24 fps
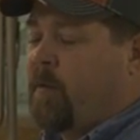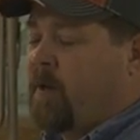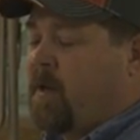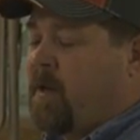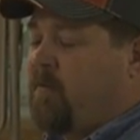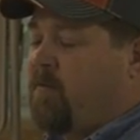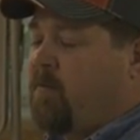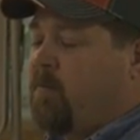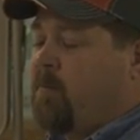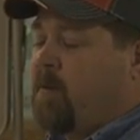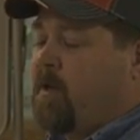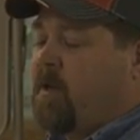and
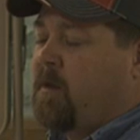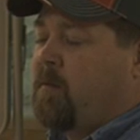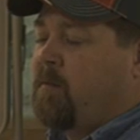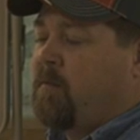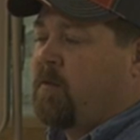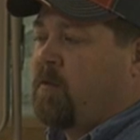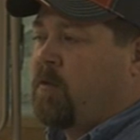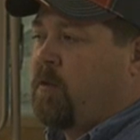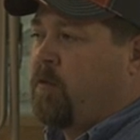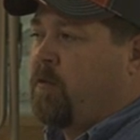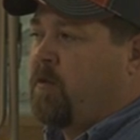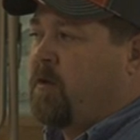even me
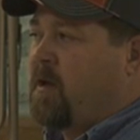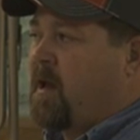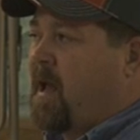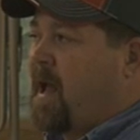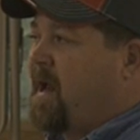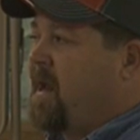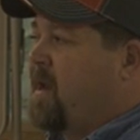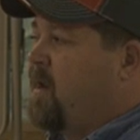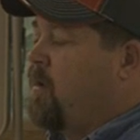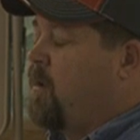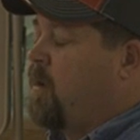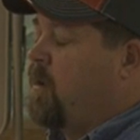included,
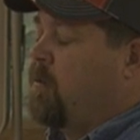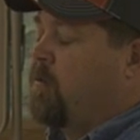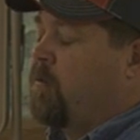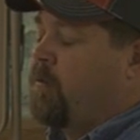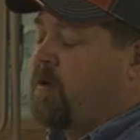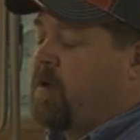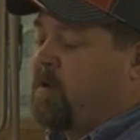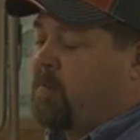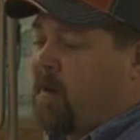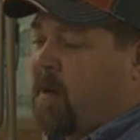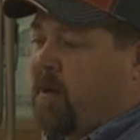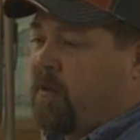I cannot
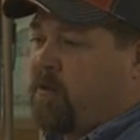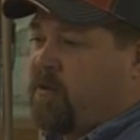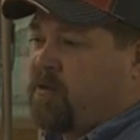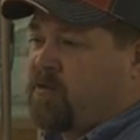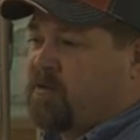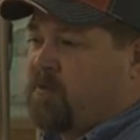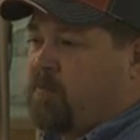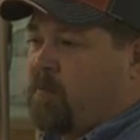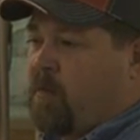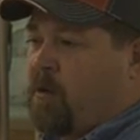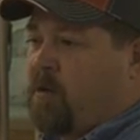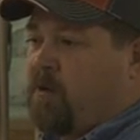look in my
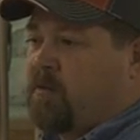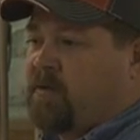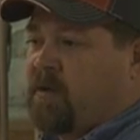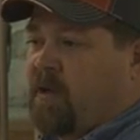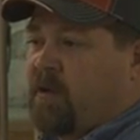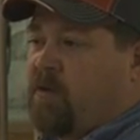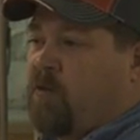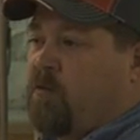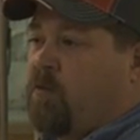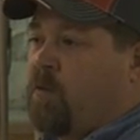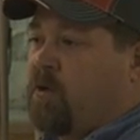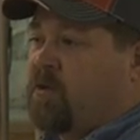crystal ball and tell
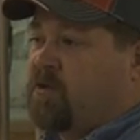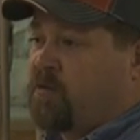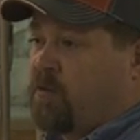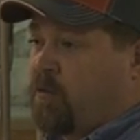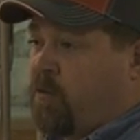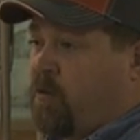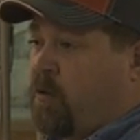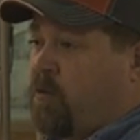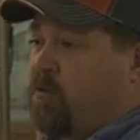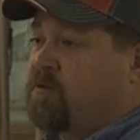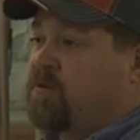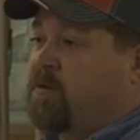you what your
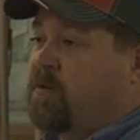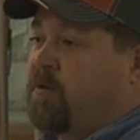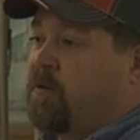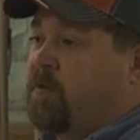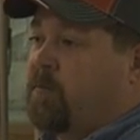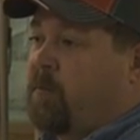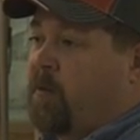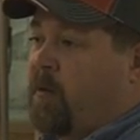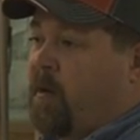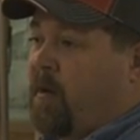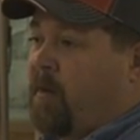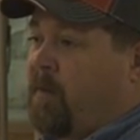goats are going to
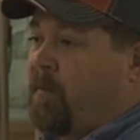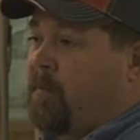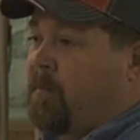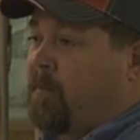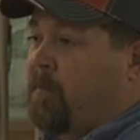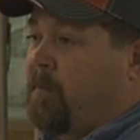bring.